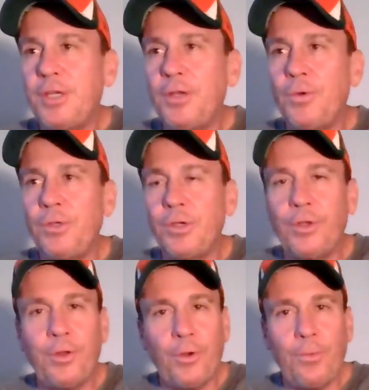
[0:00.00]
You know, you
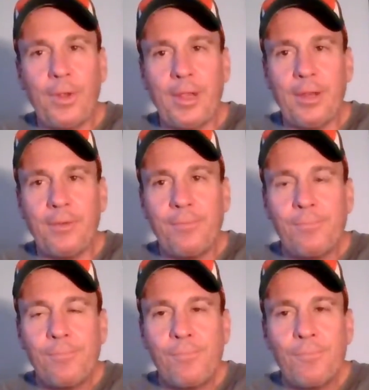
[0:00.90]
go in,
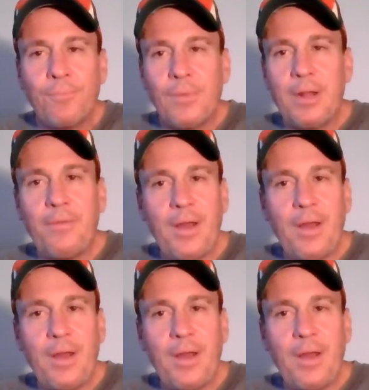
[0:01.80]
and